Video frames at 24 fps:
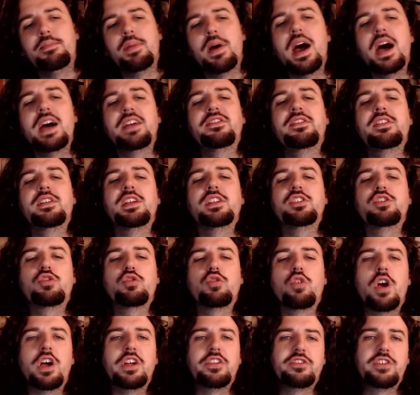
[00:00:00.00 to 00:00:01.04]
Pasta gets
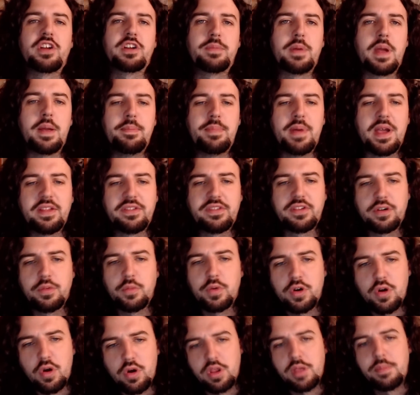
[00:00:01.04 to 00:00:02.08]
cross-checked by Besser.
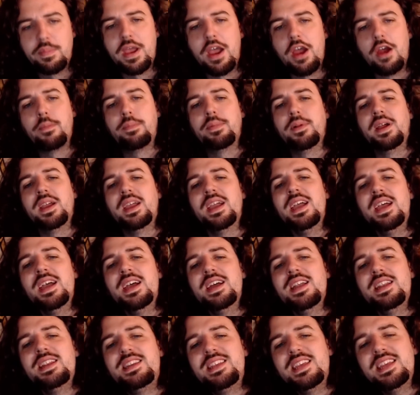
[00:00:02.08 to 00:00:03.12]
We're going to the power play.
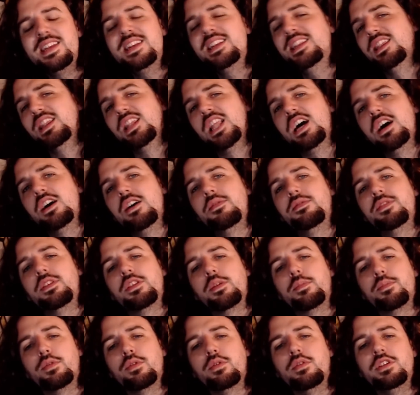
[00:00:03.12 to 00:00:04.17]
Didn't love that the
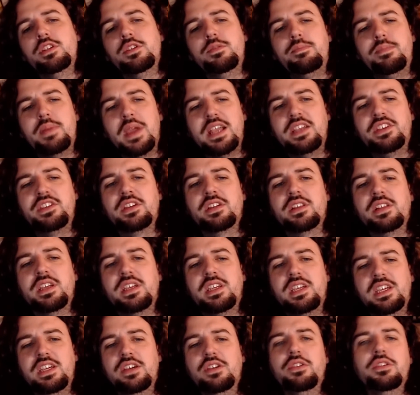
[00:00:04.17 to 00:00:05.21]
Bruins basically
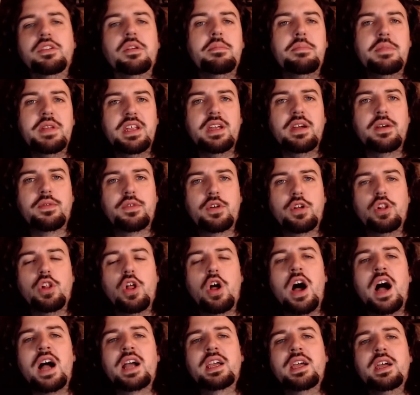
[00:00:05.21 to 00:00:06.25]
killed a minute of
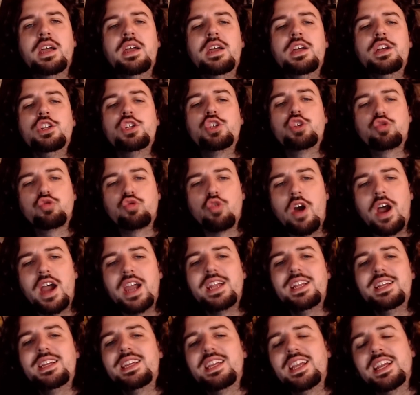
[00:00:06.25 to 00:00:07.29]
clock
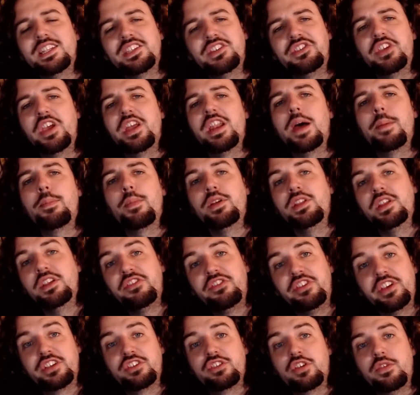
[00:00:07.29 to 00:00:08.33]
trying to get set up on the
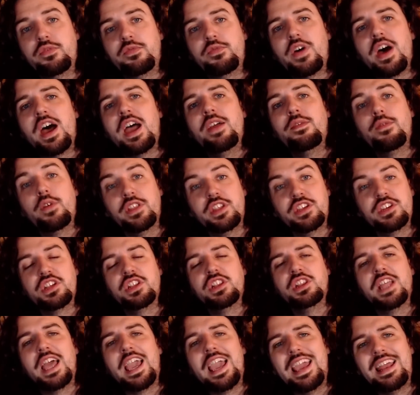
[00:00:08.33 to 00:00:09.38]
6-on-5 on the
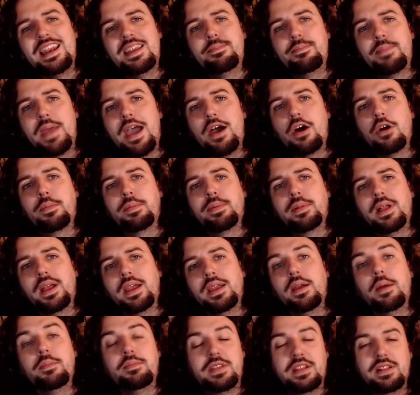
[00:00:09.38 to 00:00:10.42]
delayed
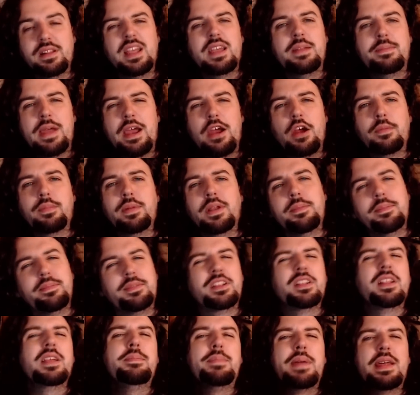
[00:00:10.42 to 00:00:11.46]

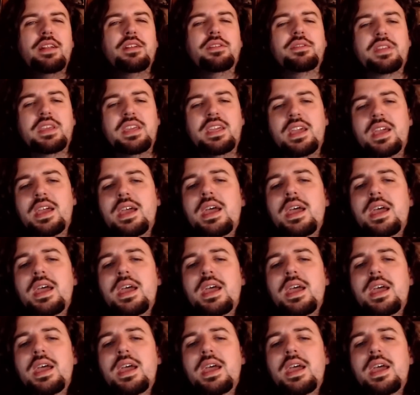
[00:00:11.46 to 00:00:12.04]
penalty,